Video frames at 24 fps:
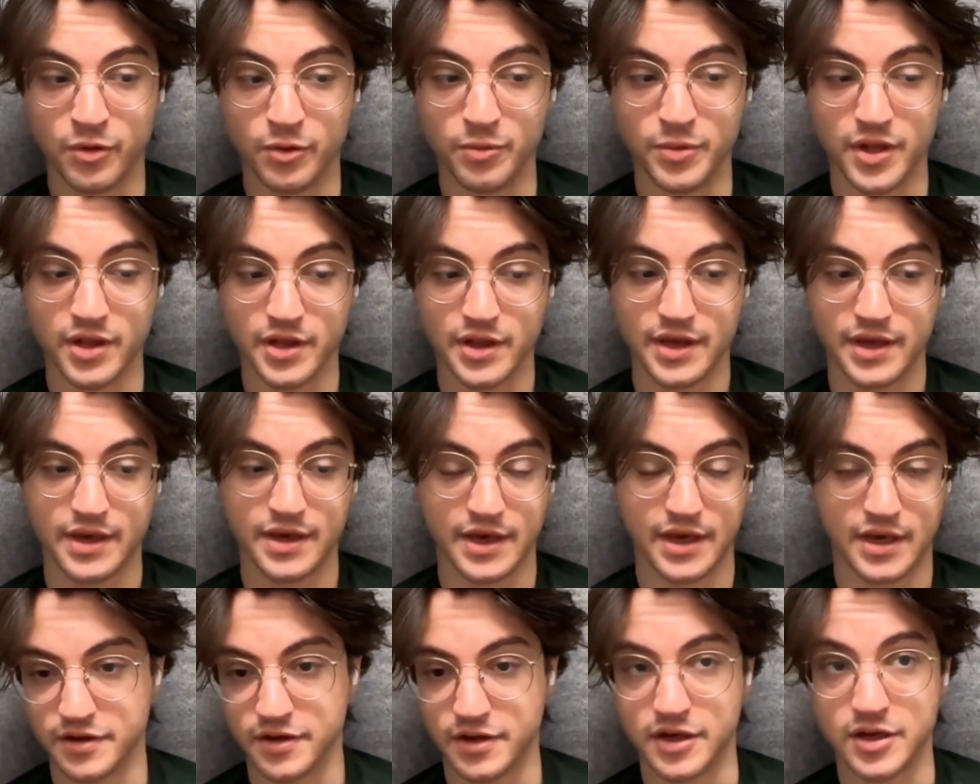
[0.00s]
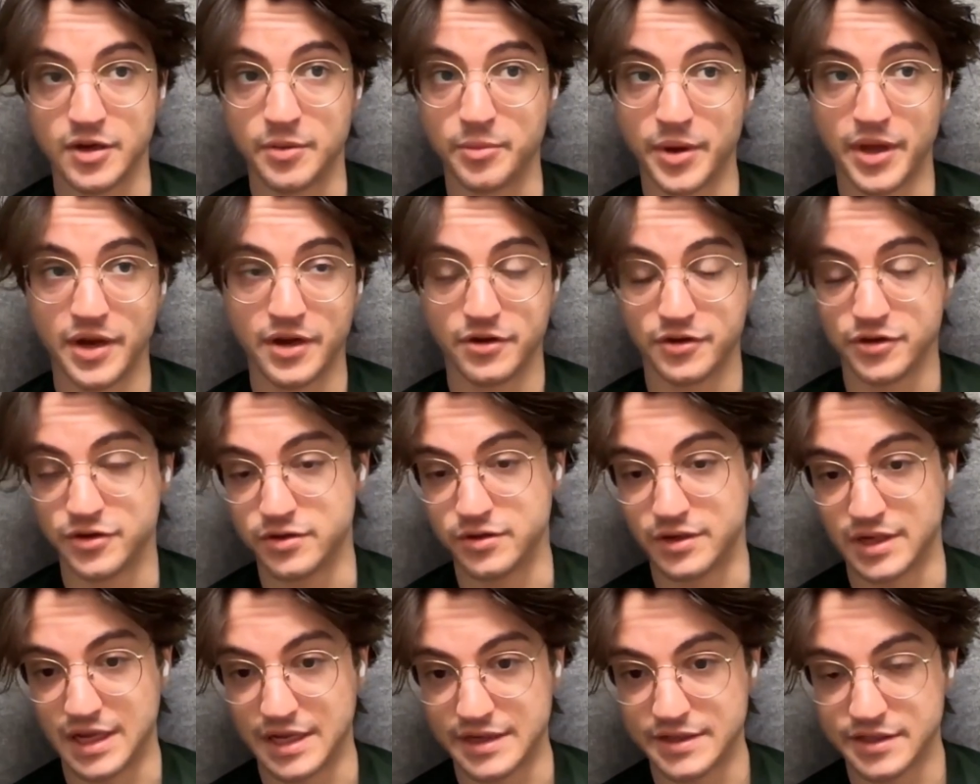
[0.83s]
We're building a competitor
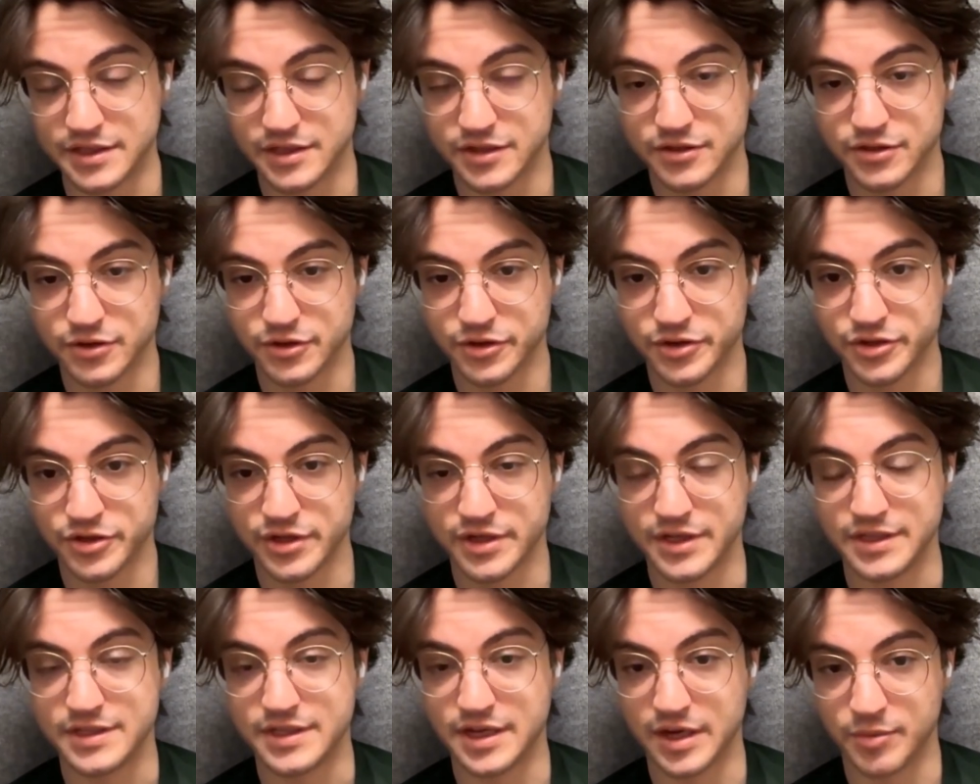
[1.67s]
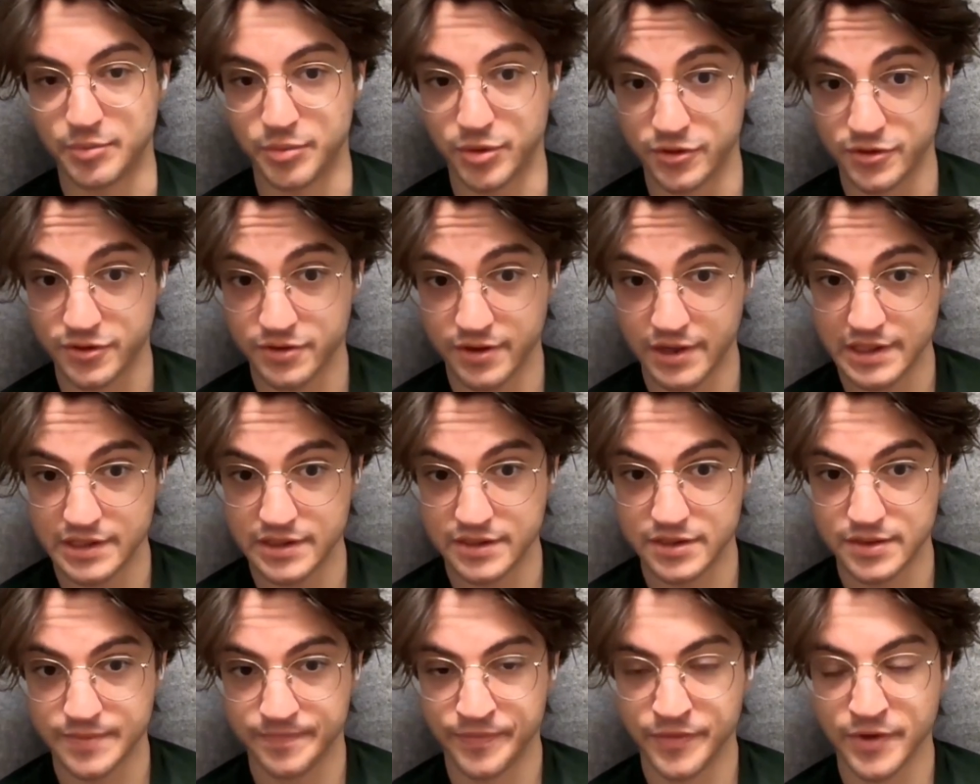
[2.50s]
to Elasticsearch inside
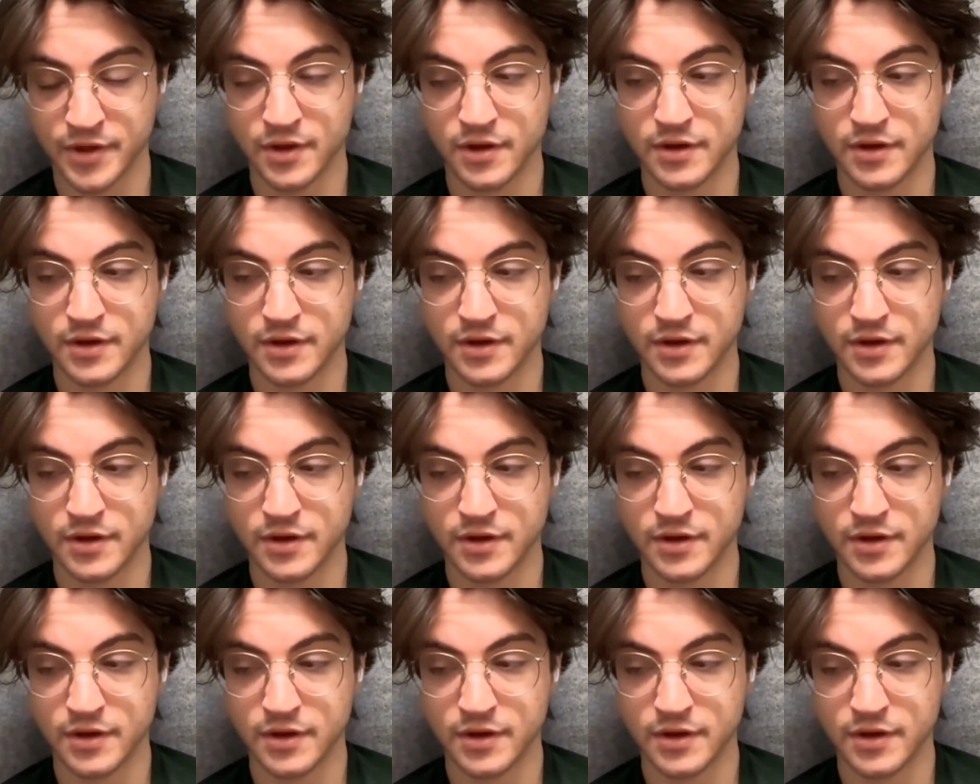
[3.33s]
Postgres.